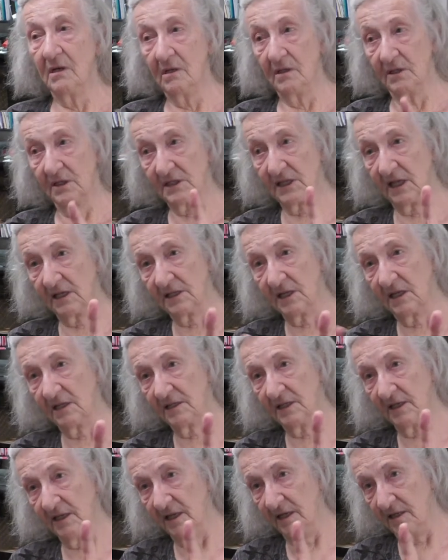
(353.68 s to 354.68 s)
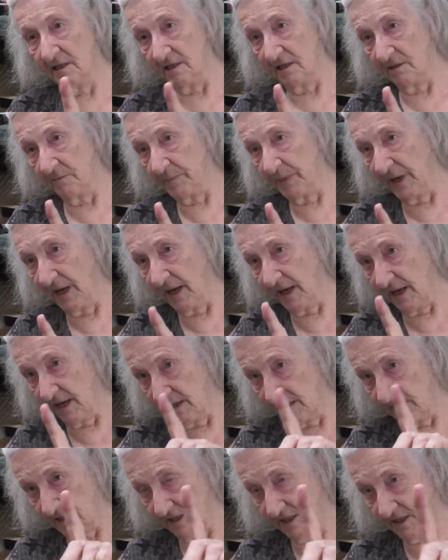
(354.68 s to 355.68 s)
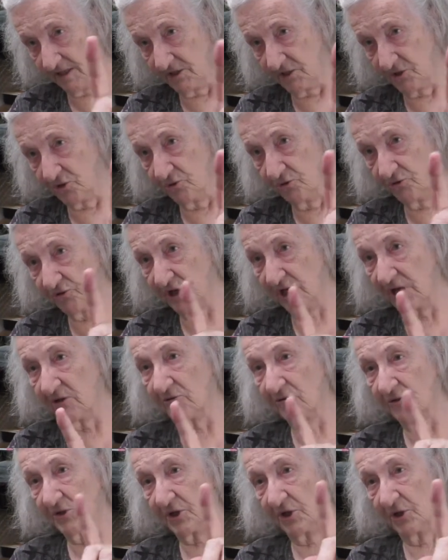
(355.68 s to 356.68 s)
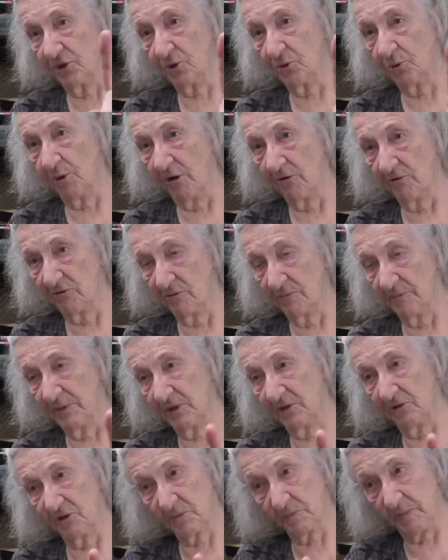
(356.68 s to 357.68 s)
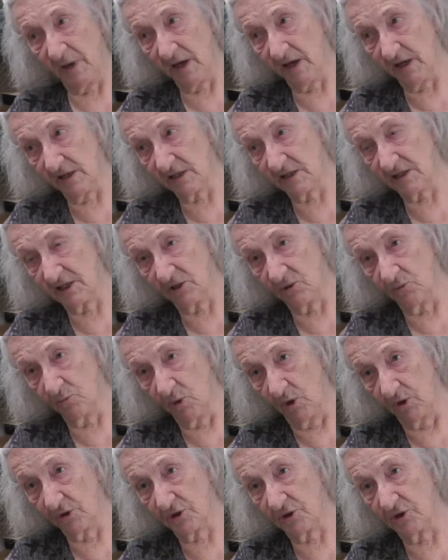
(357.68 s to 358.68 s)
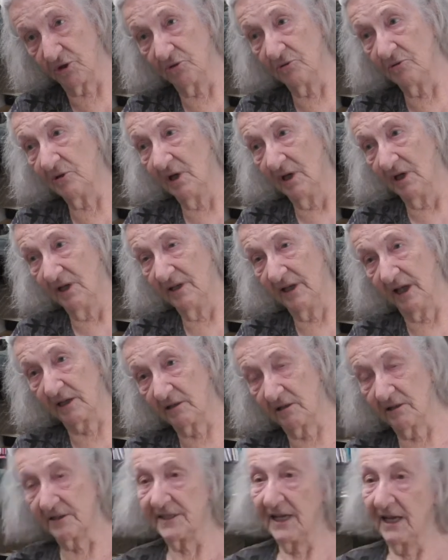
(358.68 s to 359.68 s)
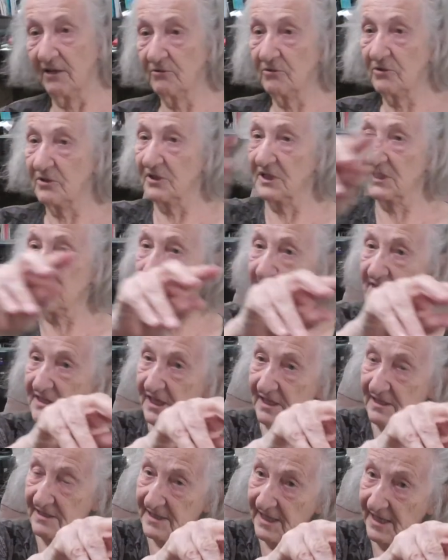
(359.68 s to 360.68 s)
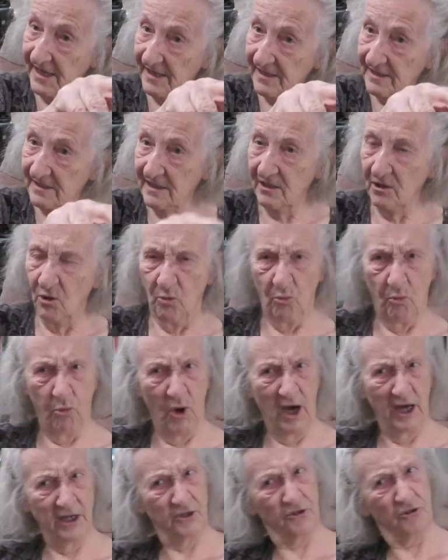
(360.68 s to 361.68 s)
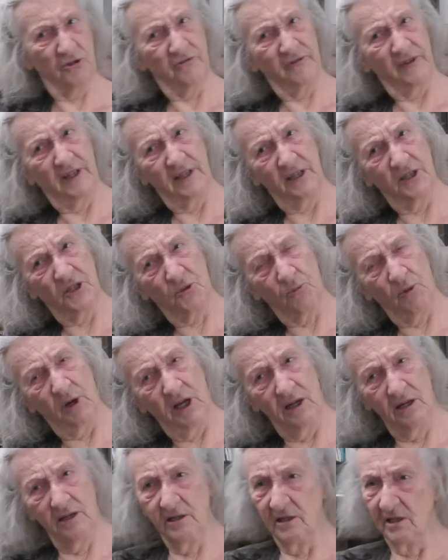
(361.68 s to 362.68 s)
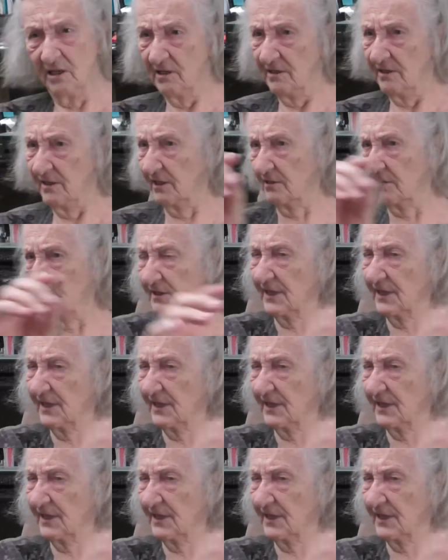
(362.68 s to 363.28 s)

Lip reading: Santander and Paez, his two generals, had quarreled because Paez didn't want to knuckle down to Santander. Why should Venezuela knuckle